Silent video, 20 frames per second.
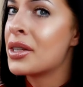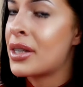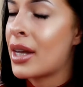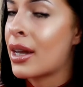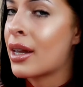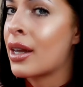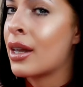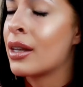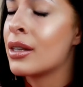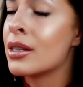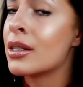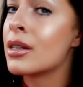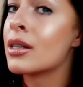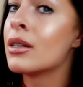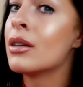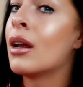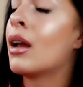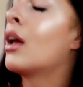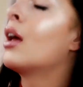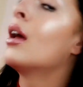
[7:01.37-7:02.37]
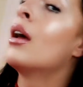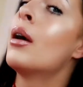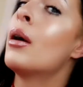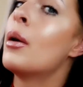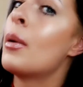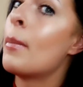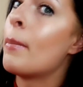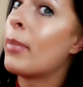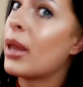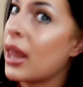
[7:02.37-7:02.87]
a second
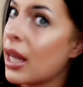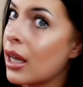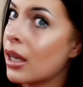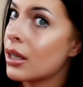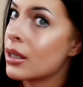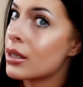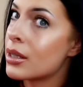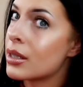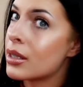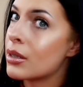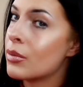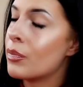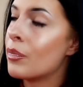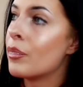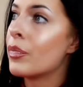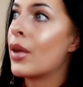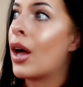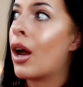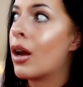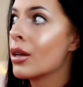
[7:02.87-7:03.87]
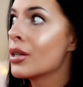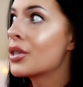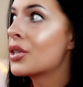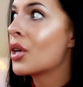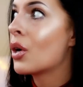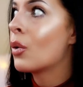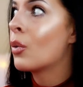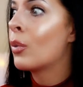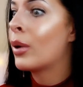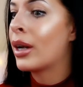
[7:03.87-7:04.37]
plate.
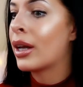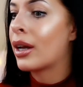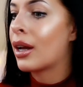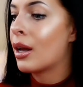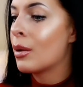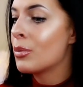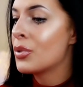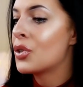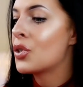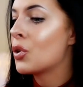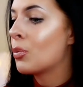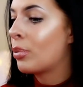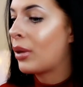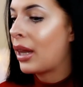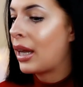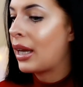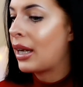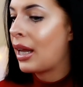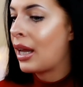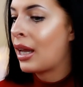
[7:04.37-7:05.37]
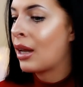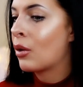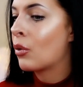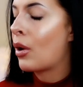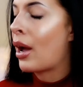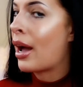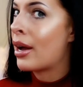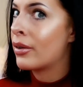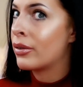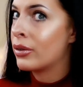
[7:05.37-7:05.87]
Also, when it comes to plating,
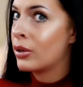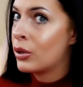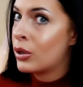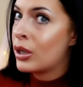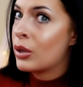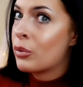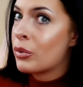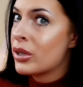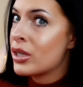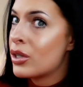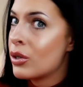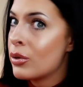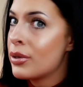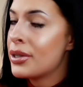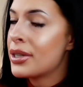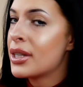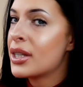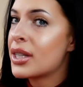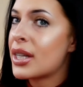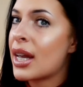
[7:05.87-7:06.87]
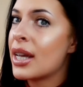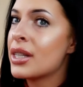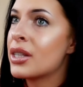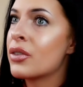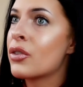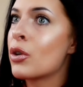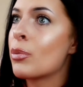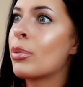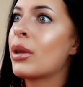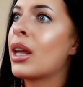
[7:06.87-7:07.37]
you can reduce the size
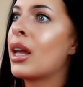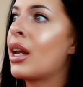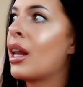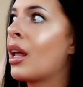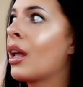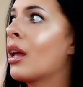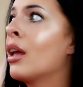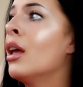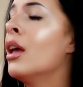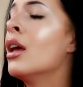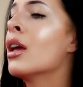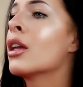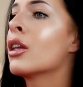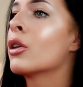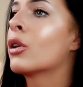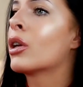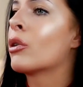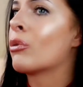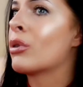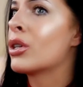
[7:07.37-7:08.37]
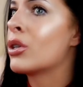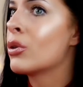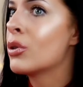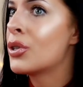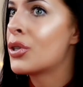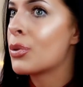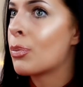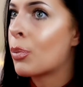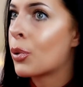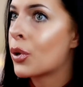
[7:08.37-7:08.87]
of your plating. You can
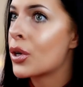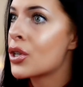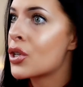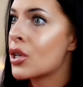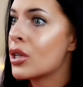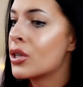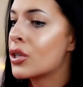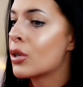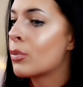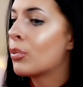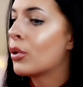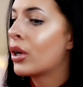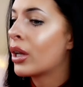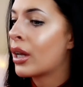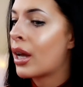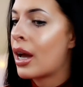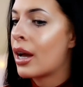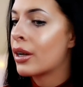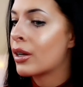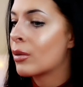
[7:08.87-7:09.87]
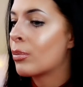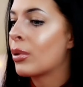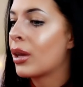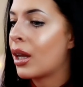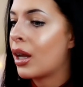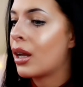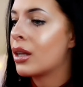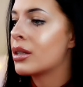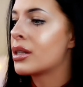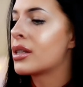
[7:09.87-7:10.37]
reduce the portions you're putting on your
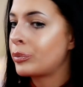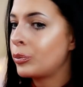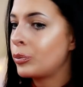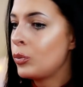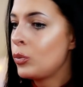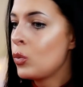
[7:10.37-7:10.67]
plates.